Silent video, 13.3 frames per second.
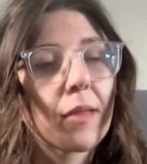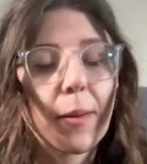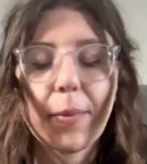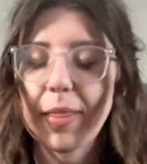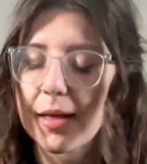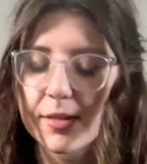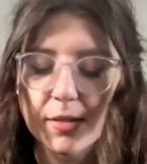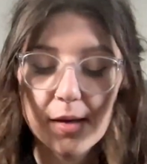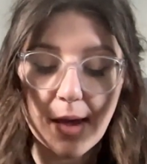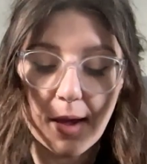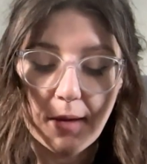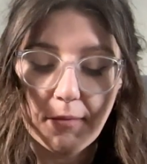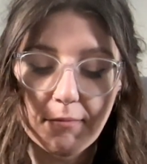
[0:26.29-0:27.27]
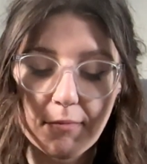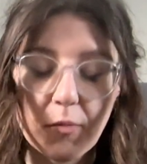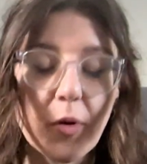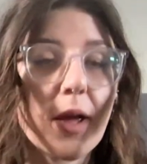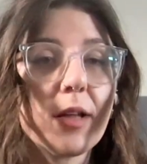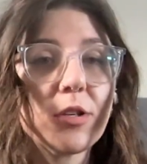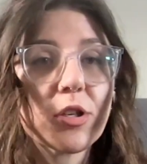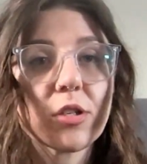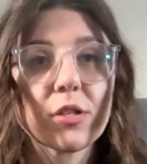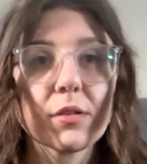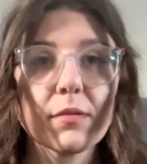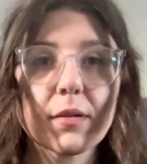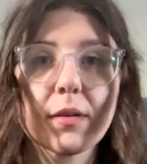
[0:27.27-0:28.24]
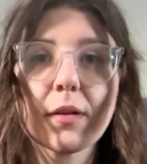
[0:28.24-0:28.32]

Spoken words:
But that's okay. We ain't judging.